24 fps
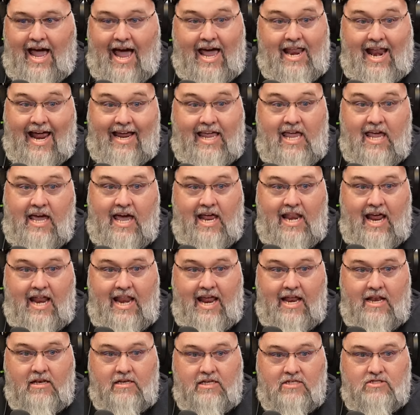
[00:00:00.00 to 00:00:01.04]
and I, can get in
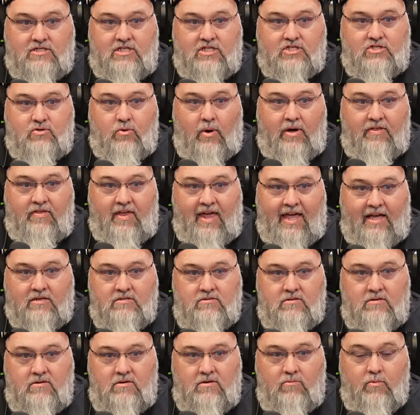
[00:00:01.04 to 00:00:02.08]
it and just destroy things.
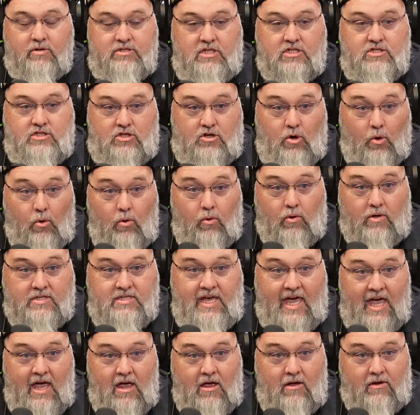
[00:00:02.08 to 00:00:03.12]
Yeah, which is cool as
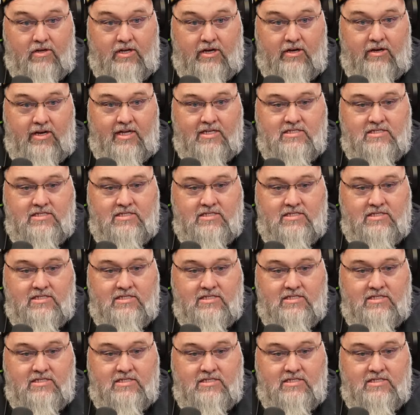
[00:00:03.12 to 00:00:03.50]
hell. Dude. Yeah.